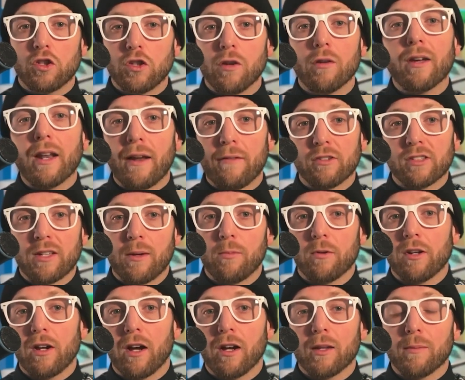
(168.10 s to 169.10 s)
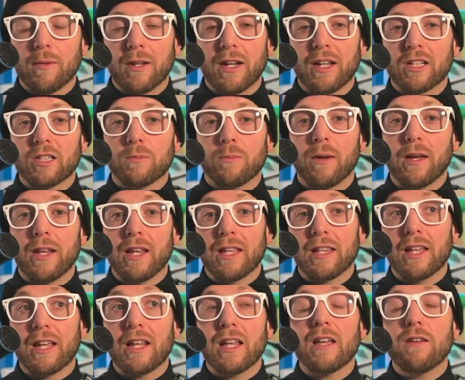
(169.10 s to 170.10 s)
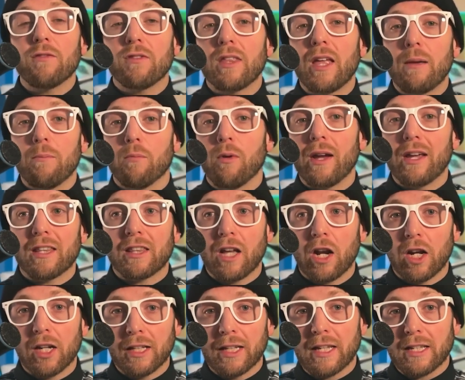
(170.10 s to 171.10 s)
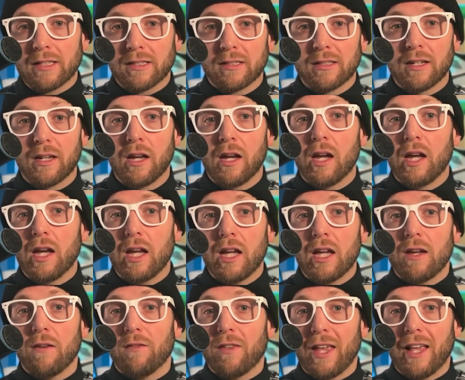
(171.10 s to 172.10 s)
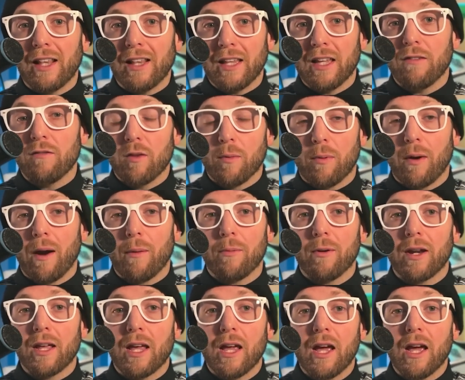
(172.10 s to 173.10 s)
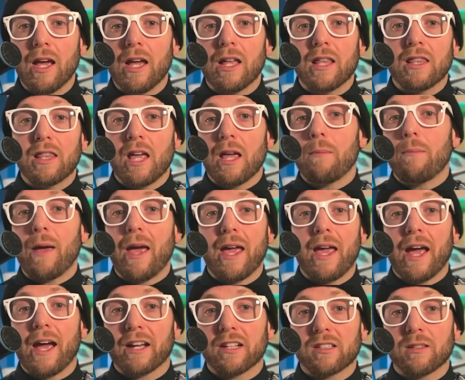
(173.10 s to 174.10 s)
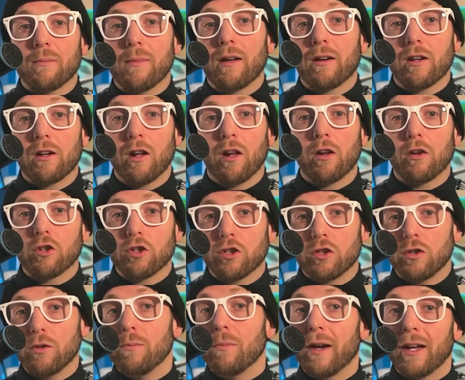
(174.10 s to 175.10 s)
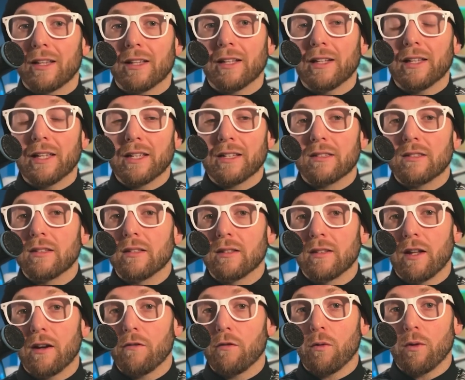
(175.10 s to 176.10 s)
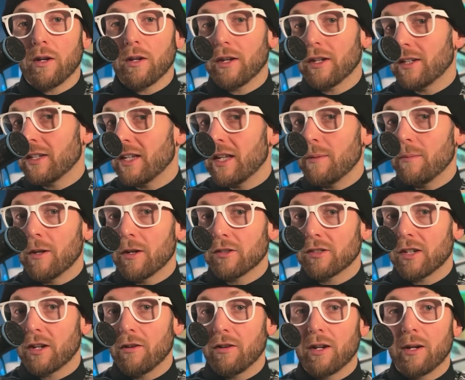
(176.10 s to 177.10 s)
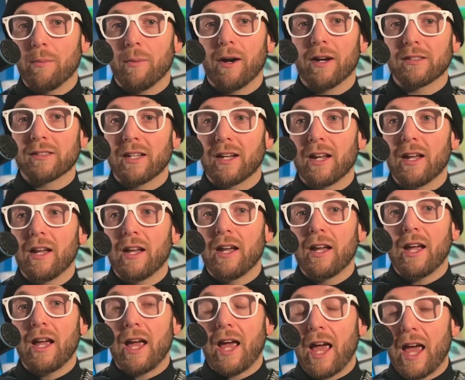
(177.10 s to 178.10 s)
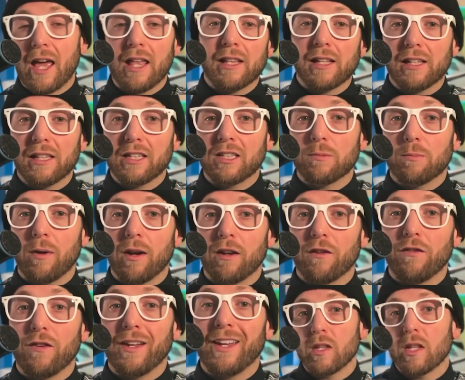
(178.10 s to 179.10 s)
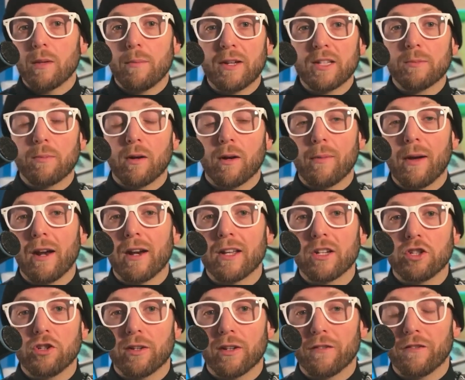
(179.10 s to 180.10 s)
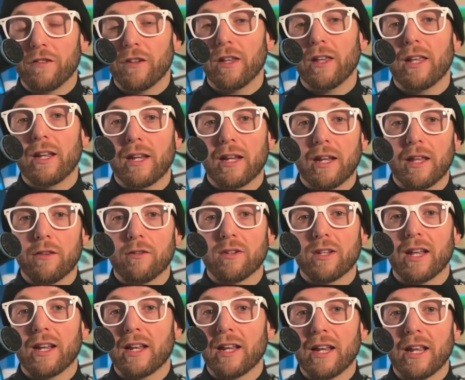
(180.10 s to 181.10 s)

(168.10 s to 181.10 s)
you can have a separate document explaining that if they break their lease, if they leave the property, they pay X amount of dollars to break the lease. Therefore, you get to keep their security deposit and the lease break fee. The best part about it is you can fill in another tenant